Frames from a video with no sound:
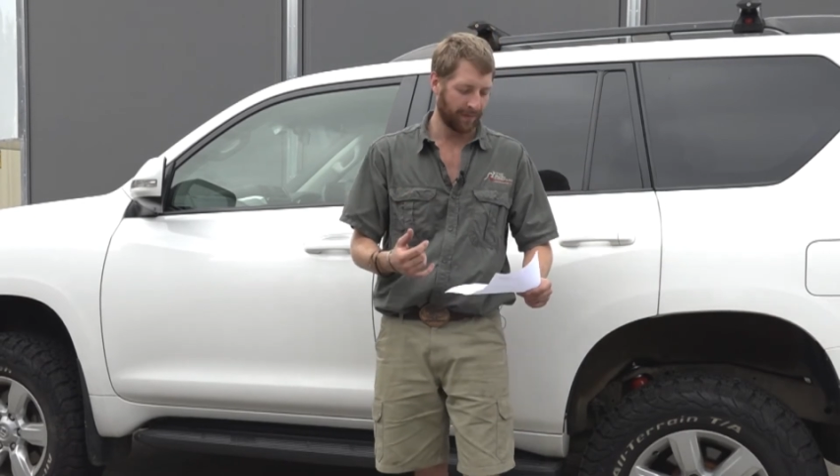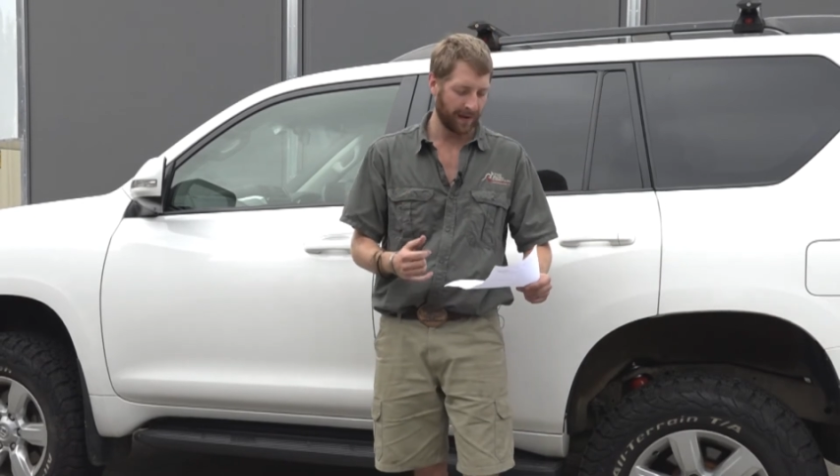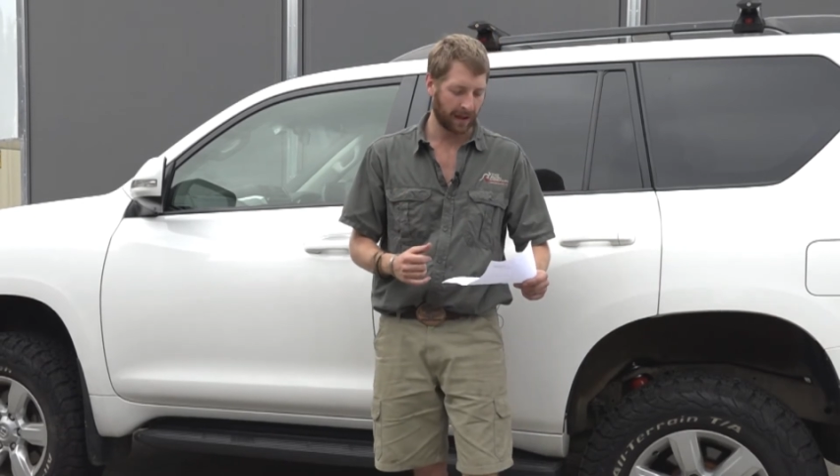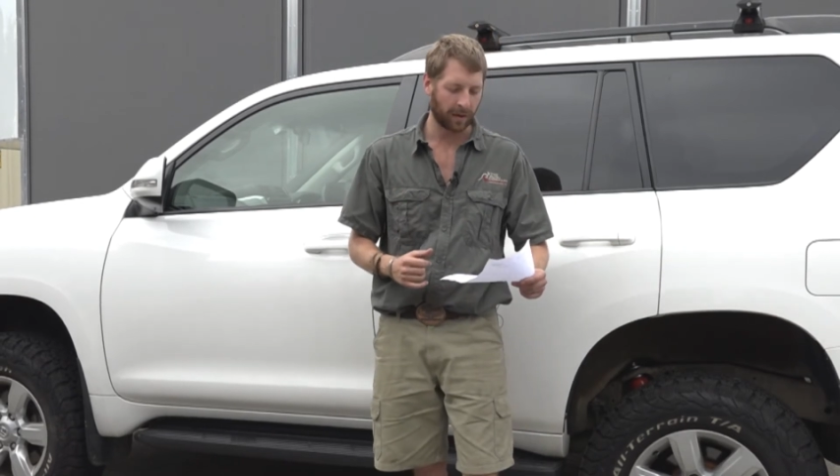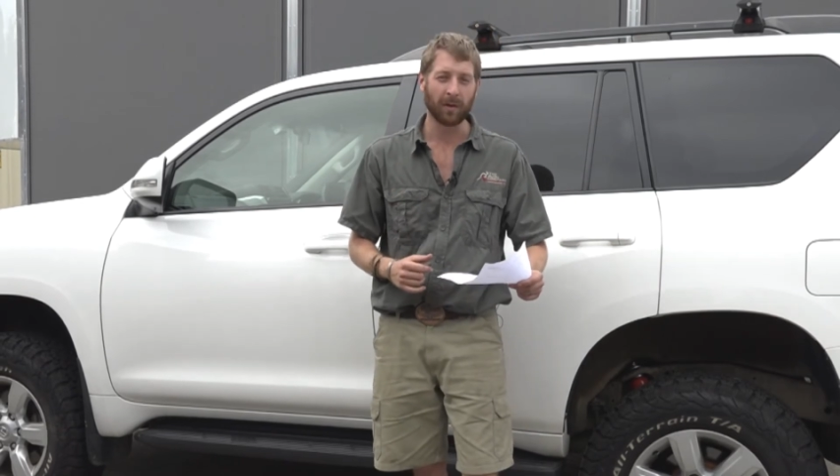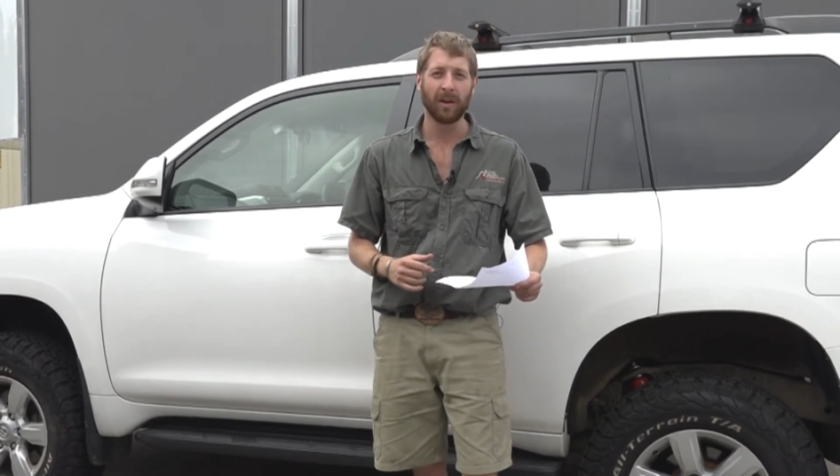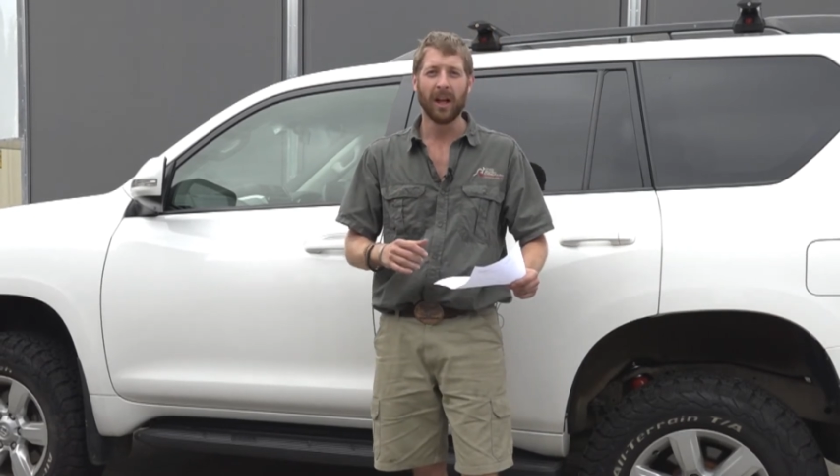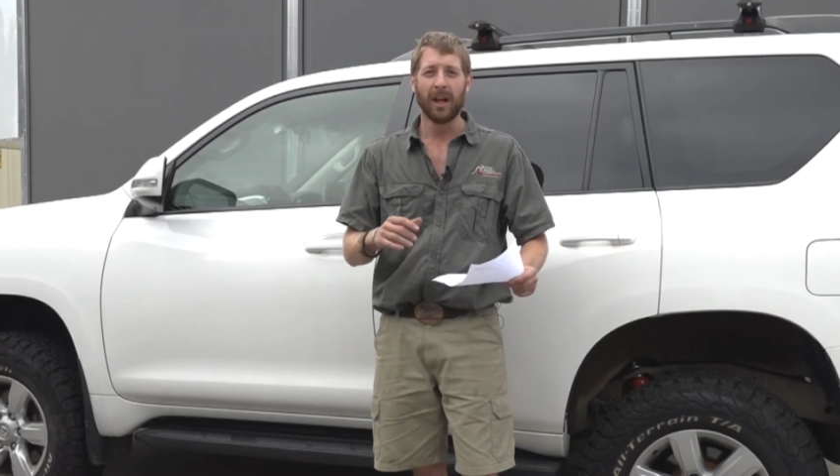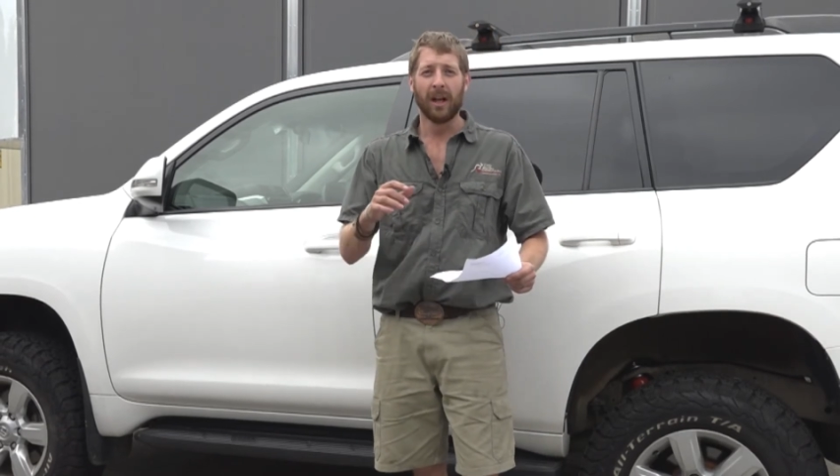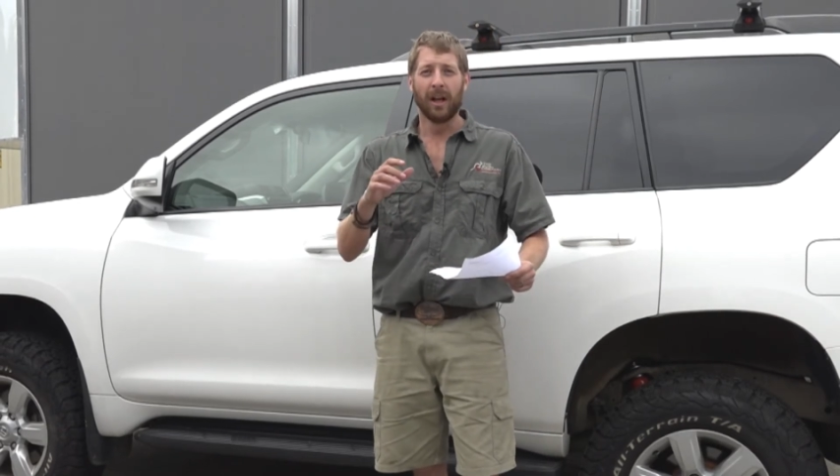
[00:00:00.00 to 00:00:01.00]
vehicle,
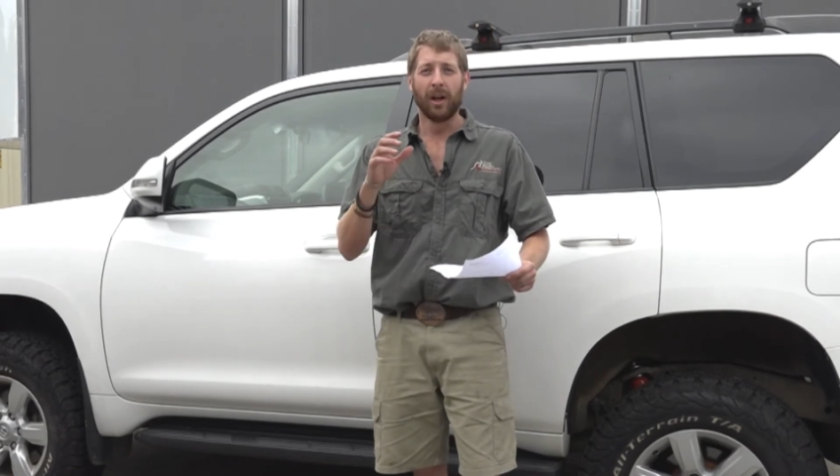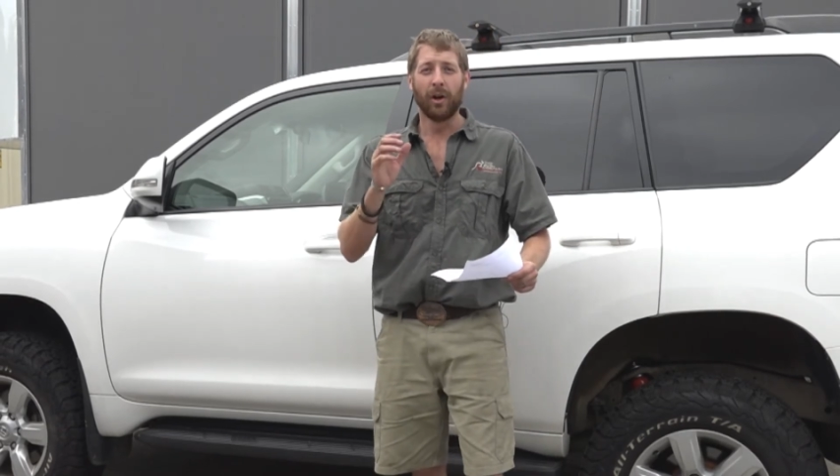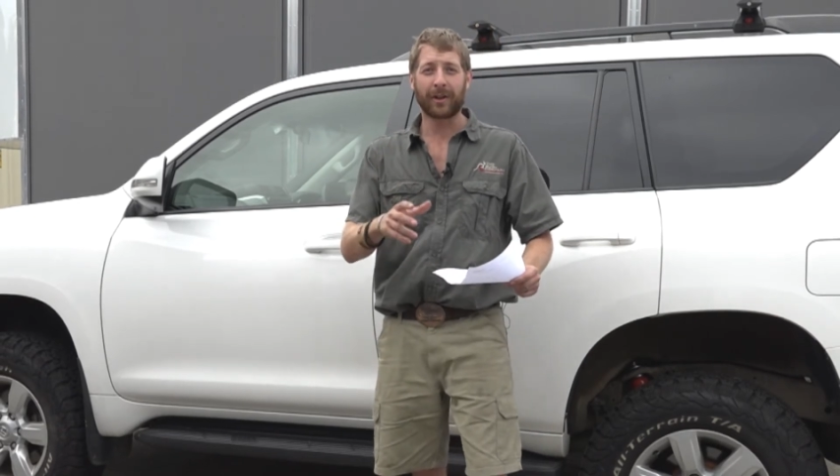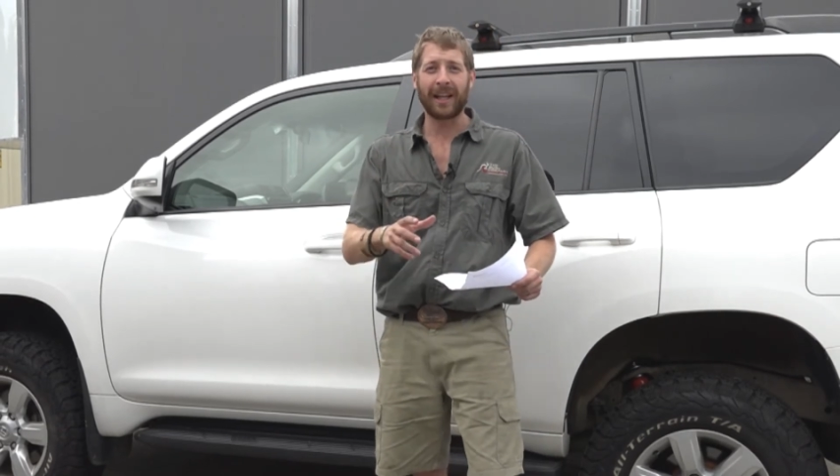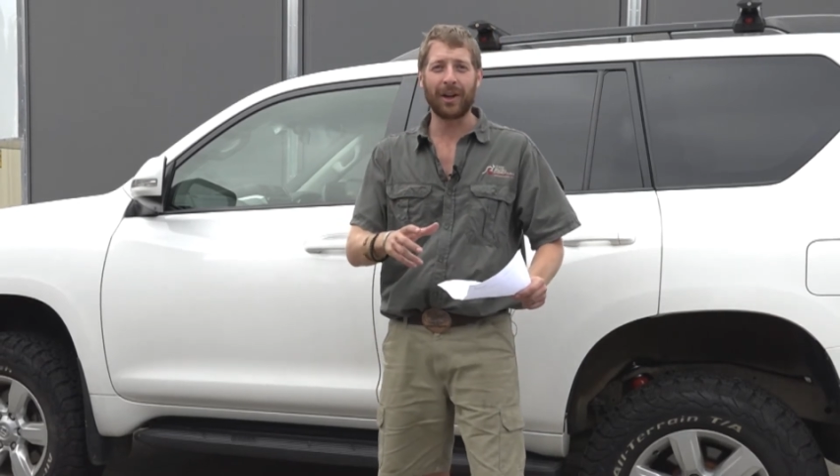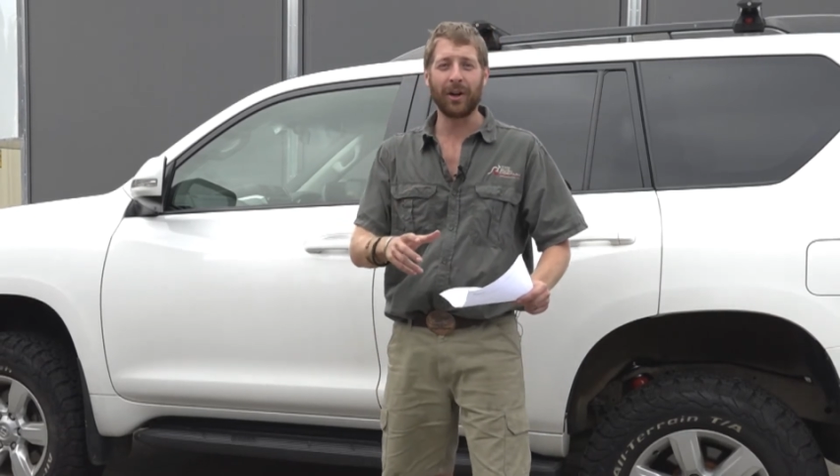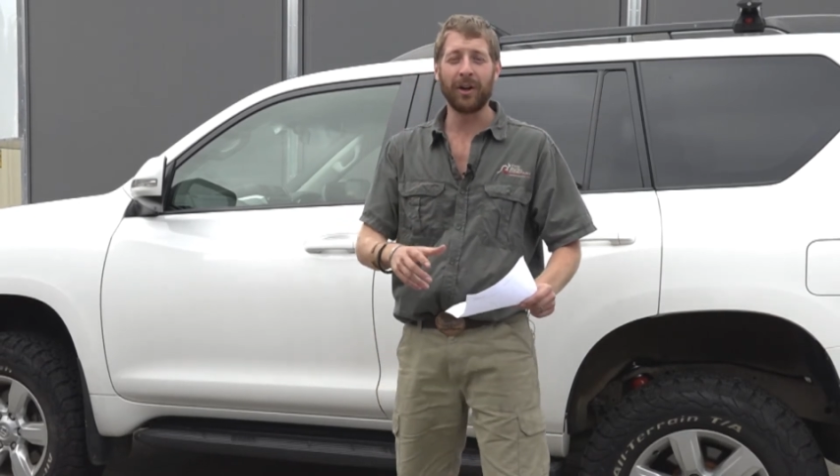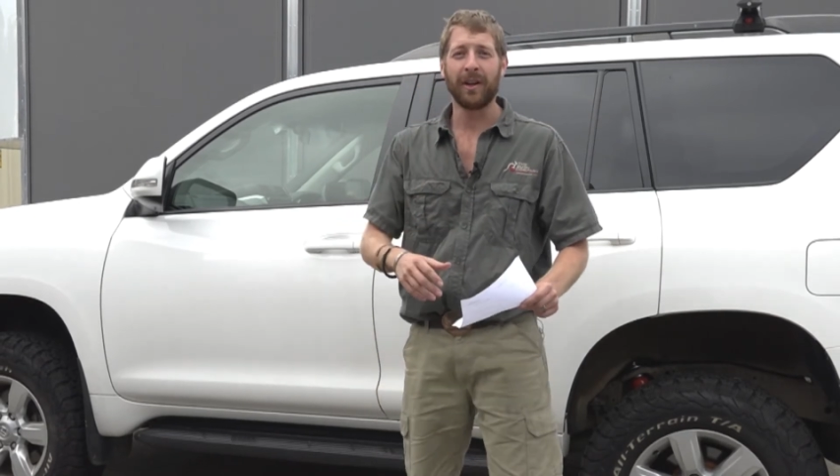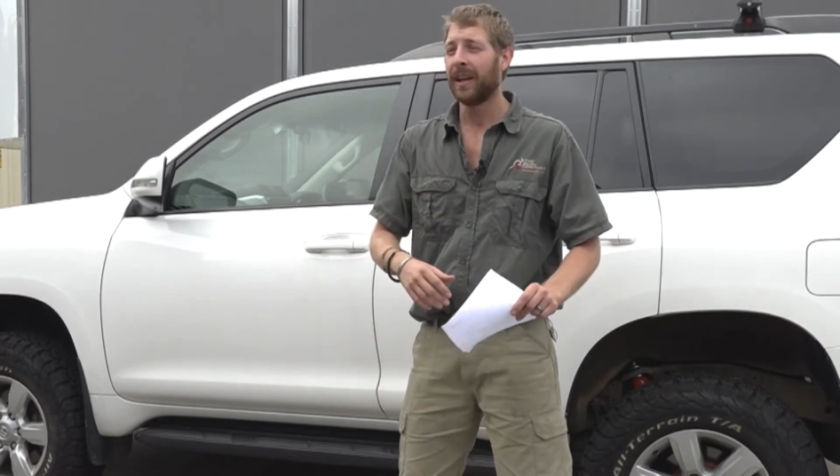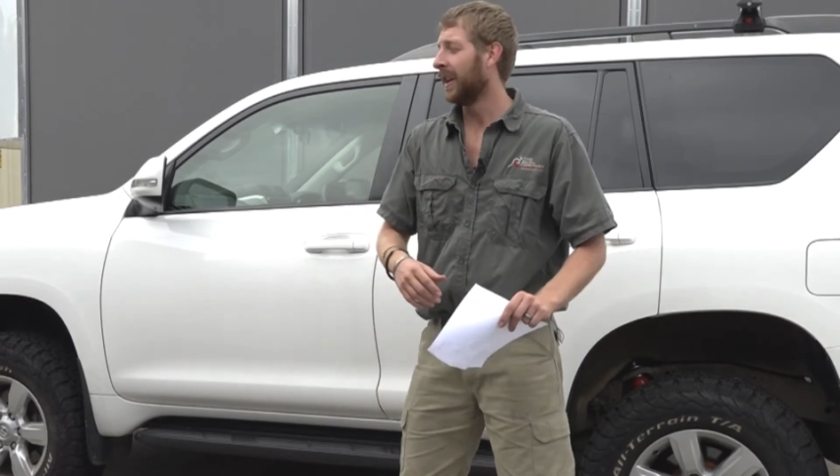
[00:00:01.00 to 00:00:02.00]
looking good.